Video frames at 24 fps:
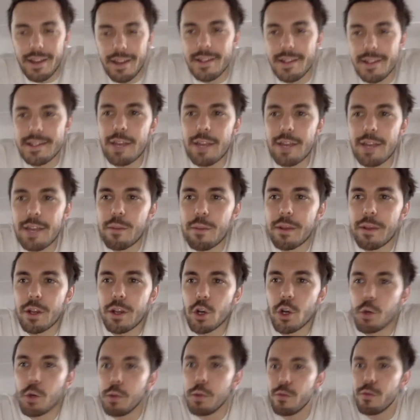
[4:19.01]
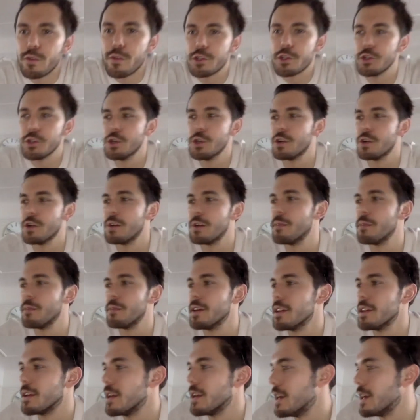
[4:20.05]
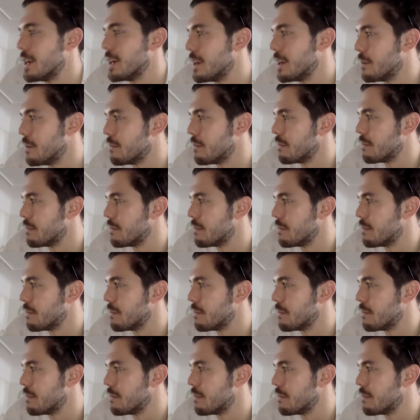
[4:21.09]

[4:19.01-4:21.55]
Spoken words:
definitely been a couple for sure. I mean, the